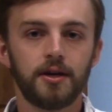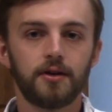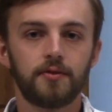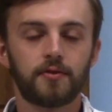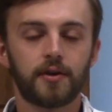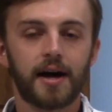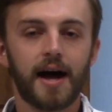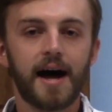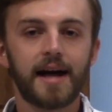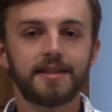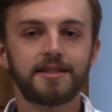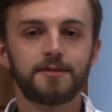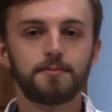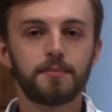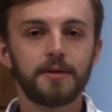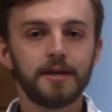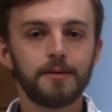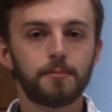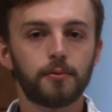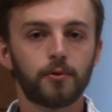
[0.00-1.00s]
for God's
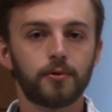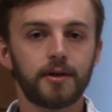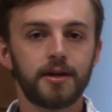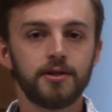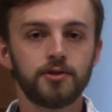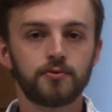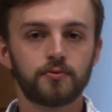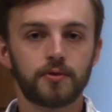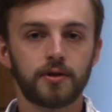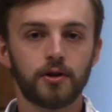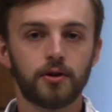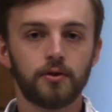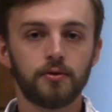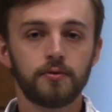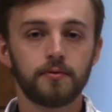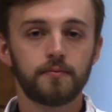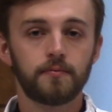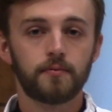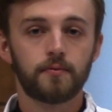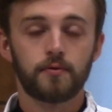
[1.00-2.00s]
people,
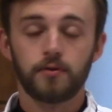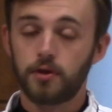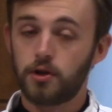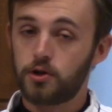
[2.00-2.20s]
Israel, for the